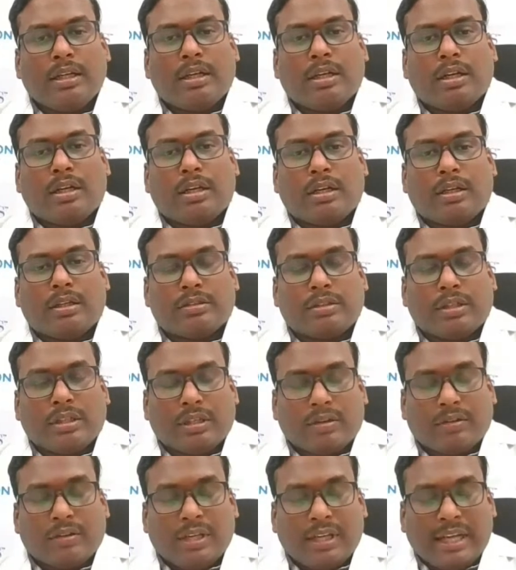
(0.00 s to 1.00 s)

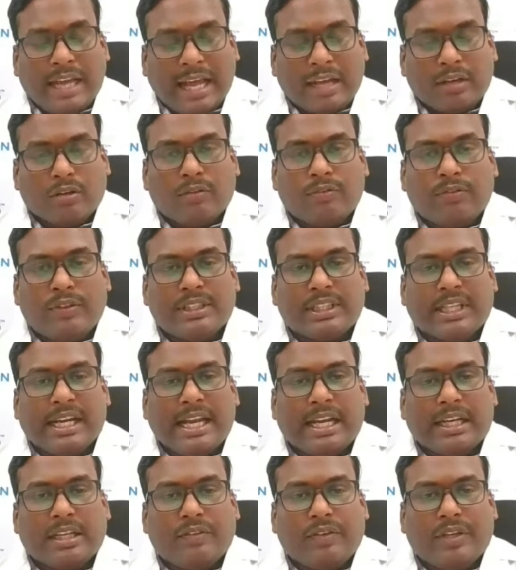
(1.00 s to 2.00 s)
the lack of physical
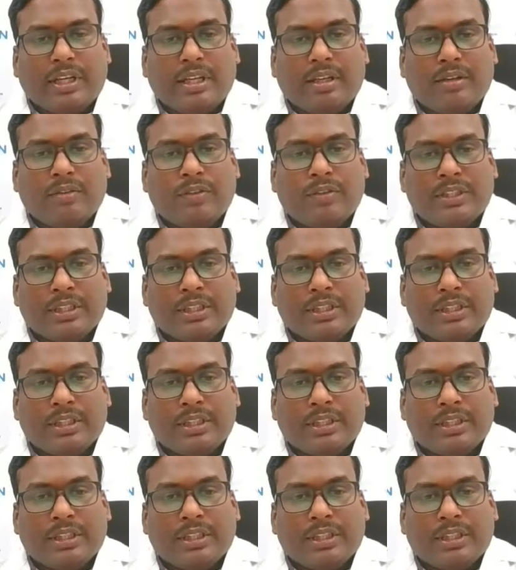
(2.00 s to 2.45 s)
activity,